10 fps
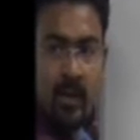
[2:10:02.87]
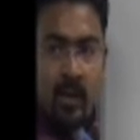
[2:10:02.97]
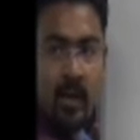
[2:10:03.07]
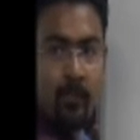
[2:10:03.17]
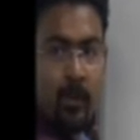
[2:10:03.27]

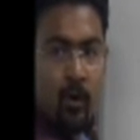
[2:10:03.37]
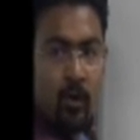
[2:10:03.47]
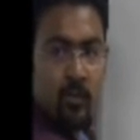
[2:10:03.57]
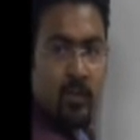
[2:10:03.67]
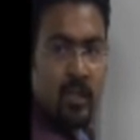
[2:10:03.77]
because of which
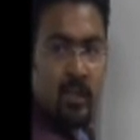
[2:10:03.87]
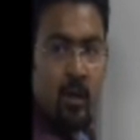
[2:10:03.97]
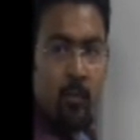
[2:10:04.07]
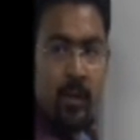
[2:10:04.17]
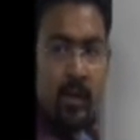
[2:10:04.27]
this
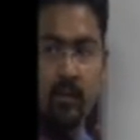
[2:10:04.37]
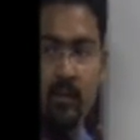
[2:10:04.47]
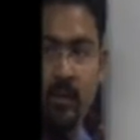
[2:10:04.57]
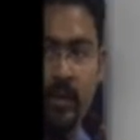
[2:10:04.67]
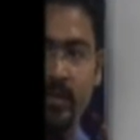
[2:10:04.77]
liquid
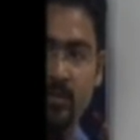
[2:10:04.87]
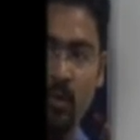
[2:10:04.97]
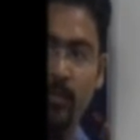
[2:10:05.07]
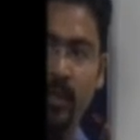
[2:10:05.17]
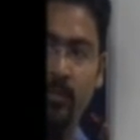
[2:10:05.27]
is not being
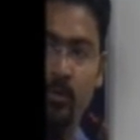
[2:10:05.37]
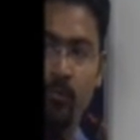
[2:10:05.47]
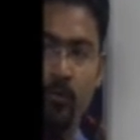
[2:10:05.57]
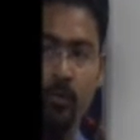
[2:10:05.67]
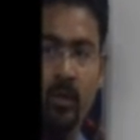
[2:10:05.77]
able to flow.
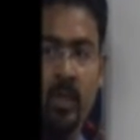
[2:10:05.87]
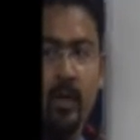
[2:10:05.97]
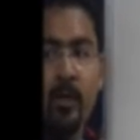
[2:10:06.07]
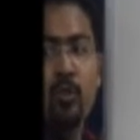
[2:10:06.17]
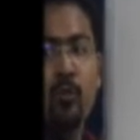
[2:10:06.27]

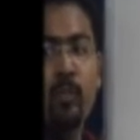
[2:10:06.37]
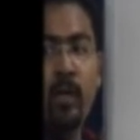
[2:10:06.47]
So we can